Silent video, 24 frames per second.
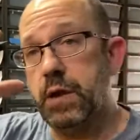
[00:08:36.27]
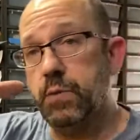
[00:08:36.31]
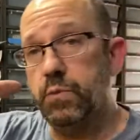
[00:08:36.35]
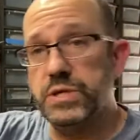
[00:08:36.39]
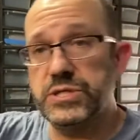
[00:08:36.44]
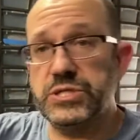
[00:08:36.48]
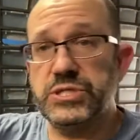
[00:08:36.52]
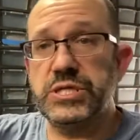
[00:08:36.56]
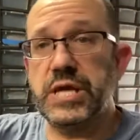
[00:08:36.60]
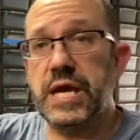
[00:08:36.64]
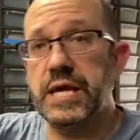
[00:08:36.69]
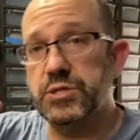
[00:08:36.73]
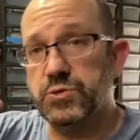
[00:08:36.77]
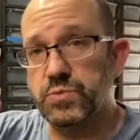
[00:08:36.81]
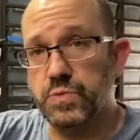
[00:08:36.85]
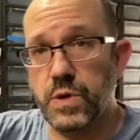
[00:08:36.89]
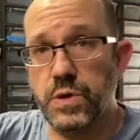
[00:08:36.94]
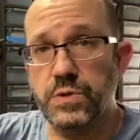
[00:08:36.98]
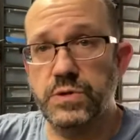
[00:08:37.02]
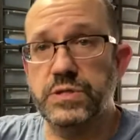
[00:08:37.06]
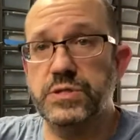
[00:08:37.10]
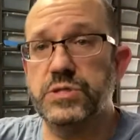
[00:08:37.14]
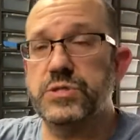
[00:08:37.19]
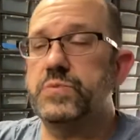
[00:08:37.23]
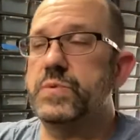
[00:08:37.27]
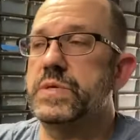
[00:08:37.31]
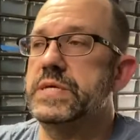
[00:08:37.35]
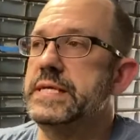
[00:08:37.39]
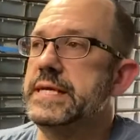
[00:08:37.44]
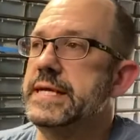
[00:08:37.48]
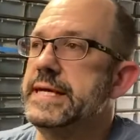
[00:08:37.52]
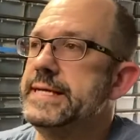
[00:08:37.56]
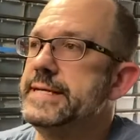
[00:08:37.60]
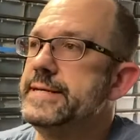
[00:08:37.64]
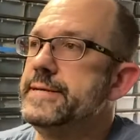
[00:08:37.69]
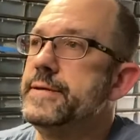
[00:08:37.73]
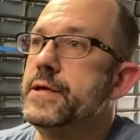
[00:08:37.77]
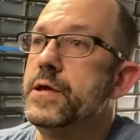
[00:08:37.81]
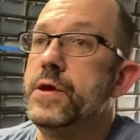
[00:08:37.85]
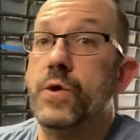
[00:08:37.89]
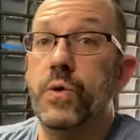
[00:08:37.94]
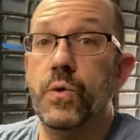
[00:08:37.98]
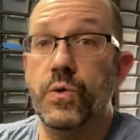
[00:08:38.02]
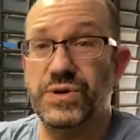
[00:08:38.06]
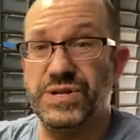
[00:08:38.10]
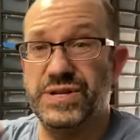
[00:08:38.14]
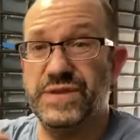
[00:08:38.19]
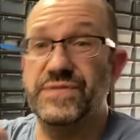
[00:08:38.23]
which size rodents we need
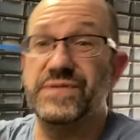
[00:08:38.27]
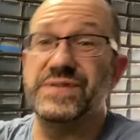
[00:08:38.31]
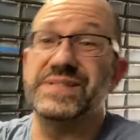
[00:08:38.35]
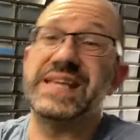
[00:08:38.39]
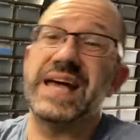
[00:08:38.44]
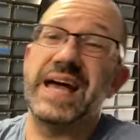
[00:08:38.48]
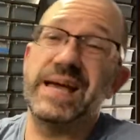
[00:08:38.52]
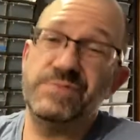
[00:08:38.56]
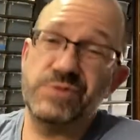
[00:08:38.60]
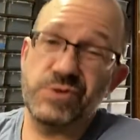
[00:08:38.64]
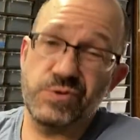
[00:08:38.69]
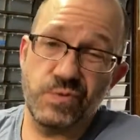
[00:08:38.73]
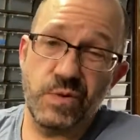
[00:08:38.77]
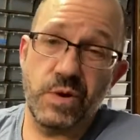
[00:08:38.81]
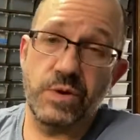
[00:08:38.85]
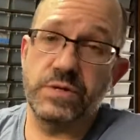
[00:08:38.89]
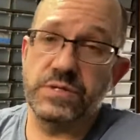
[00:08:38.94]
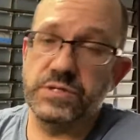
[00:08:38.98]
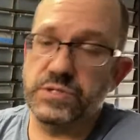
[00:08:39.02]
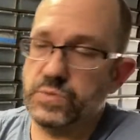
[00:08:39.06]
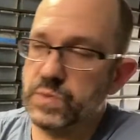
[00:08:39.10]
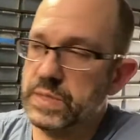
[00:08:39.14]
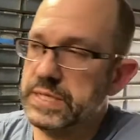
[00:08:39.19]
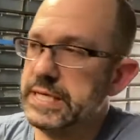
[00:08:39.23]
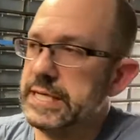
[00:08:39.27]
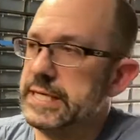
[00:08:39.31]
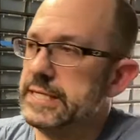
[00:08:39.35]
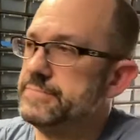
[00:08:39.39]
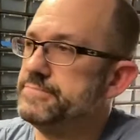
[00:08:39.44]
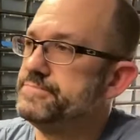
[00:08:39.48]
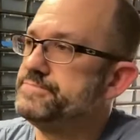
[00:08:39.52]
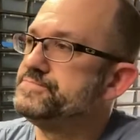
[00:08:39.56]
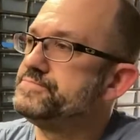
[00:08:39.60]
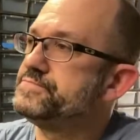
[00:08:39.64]
or different types of rodents we need.